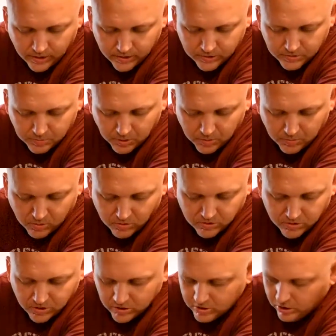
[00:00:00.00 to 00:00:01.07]
small
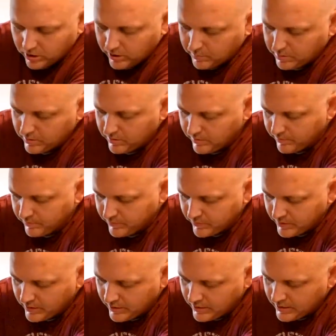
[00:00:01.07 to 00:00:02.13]
bolts on top,
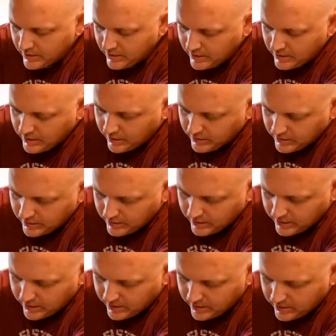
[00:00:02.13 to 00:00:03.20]
and then you
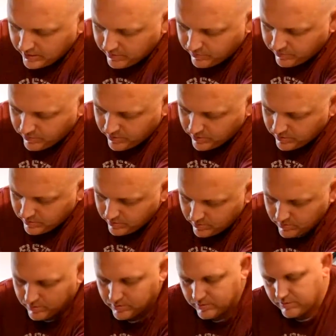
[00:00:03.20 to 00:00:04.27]
have
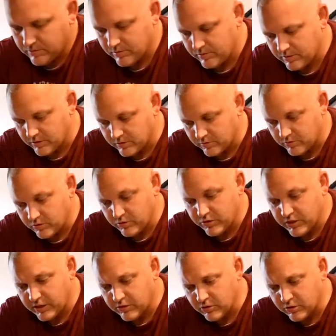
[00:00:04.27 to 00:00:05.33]
two
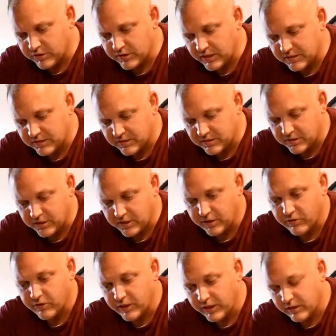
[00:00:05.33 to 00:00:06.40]
J hooks that's
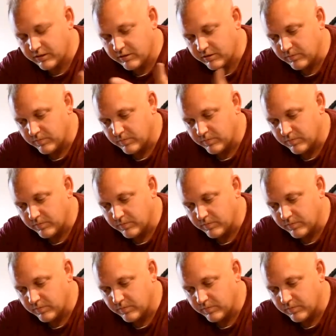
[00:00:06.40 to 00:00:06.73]
secured in.